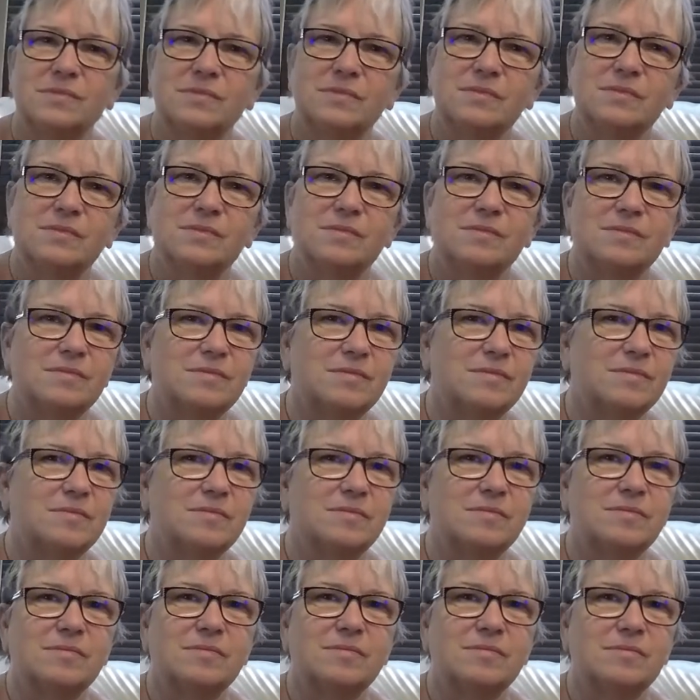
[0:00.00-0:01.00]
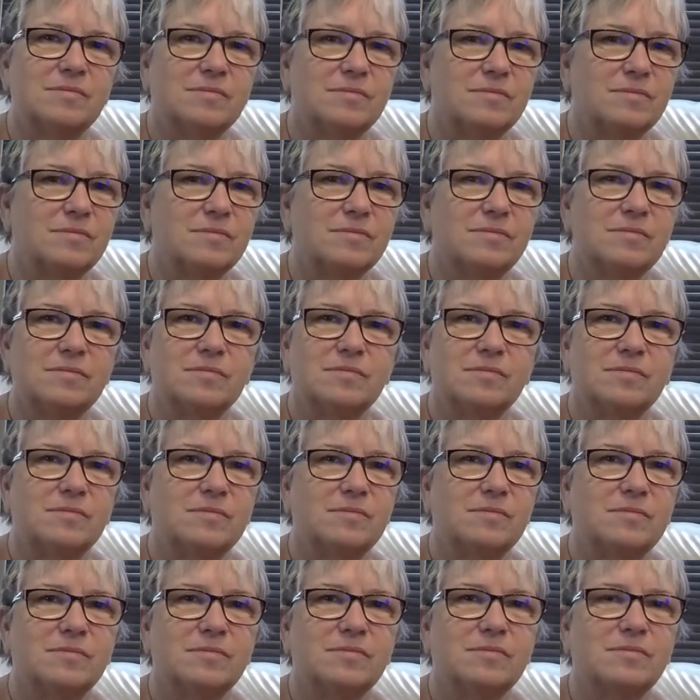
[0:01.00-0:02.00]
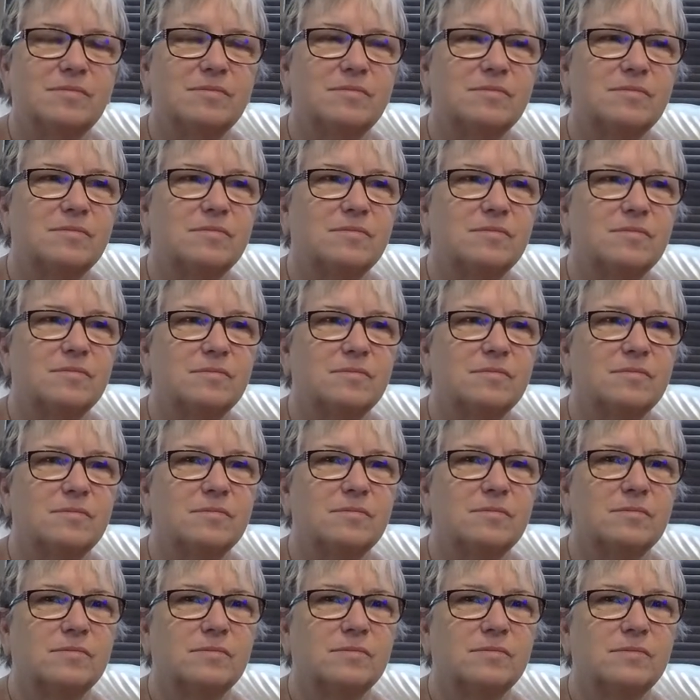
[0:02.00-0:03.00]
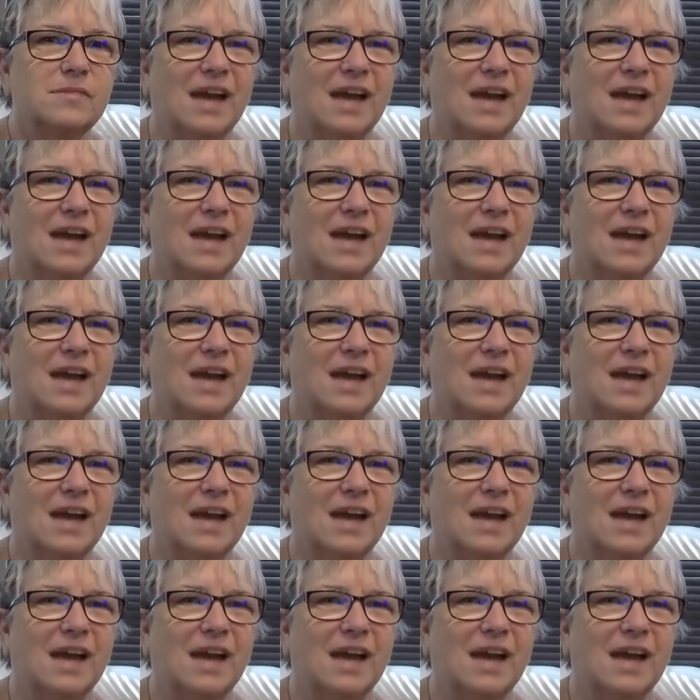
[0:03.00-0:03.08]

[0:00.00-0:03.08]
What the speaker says: [no speech]